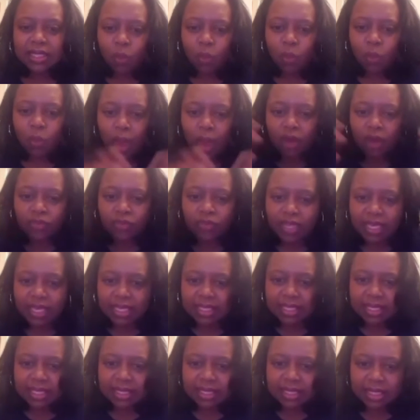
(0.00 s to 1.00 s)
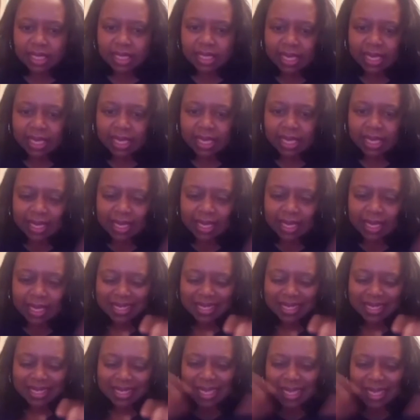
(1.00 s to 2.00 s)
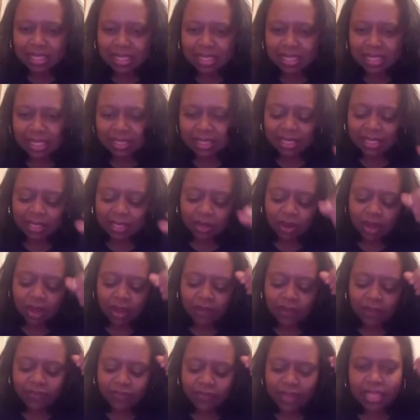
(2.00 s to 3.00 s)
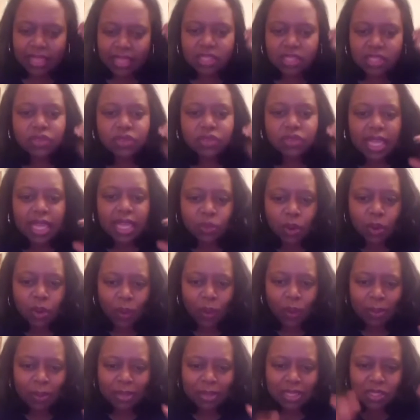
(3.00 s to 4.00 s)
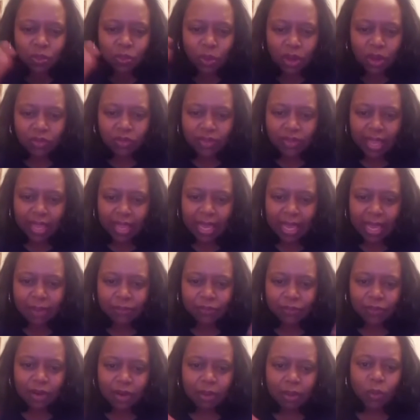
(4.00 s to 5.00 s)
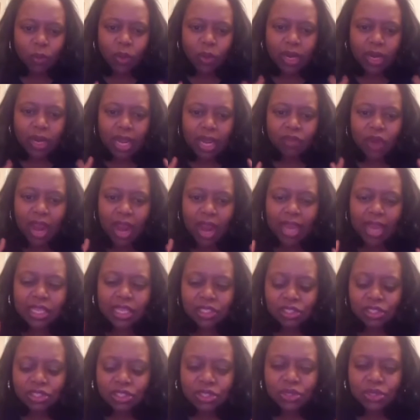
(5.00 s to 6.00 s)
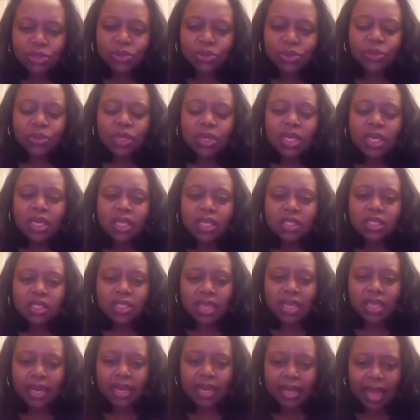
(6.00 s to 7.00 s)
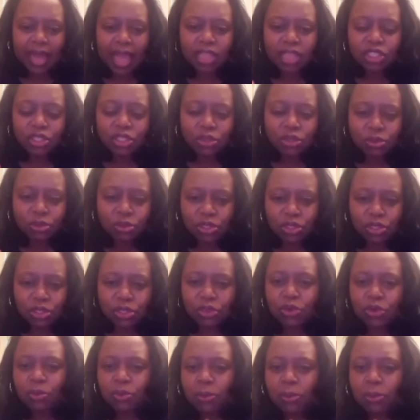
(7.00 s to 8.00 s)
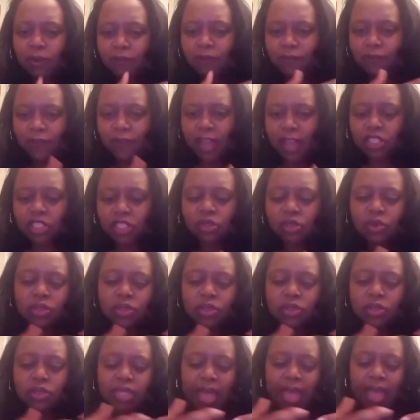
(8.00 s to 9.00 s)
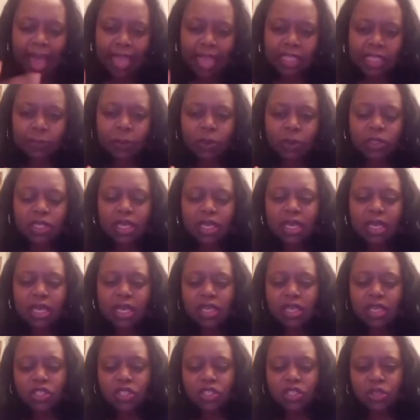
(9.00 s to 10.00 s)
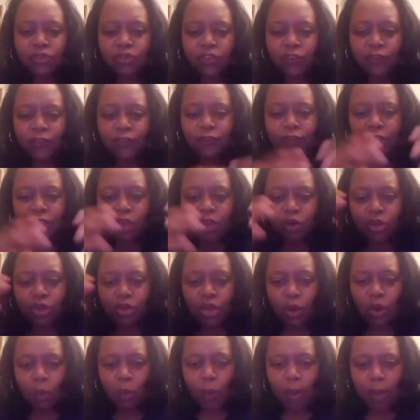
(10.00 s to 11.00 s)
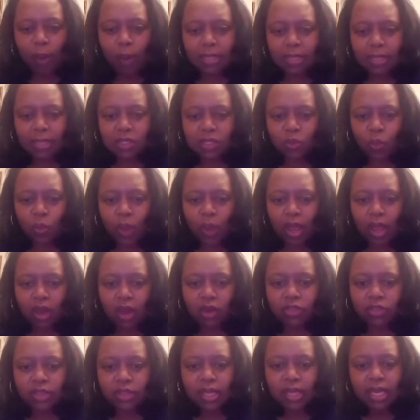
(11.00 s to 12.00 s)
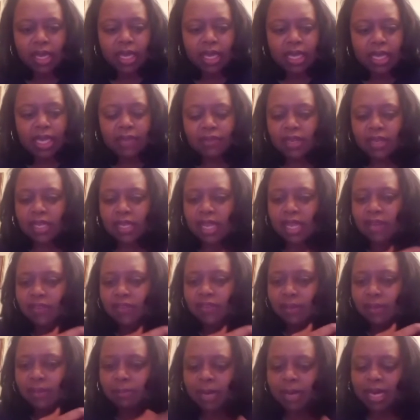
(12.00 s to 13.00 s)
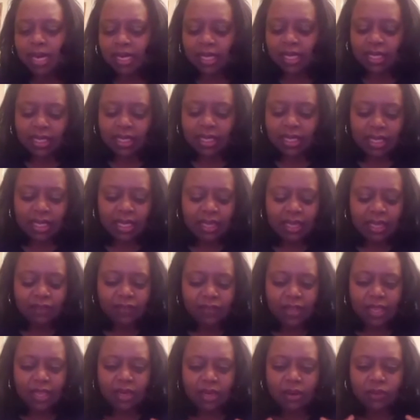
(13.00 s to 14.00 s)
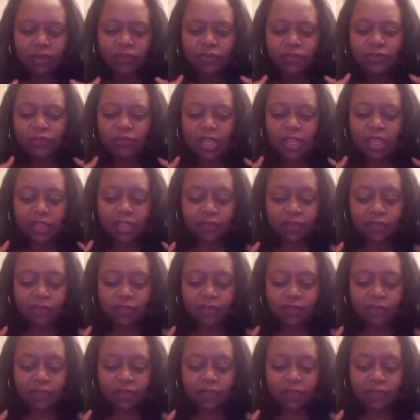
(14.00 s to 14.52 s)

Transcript: the wealth is an entity of that. So that's where women's wealth came from. Whatever I can do to connect you to professionals, experts, to fulfill your women's wealth, even love and money, even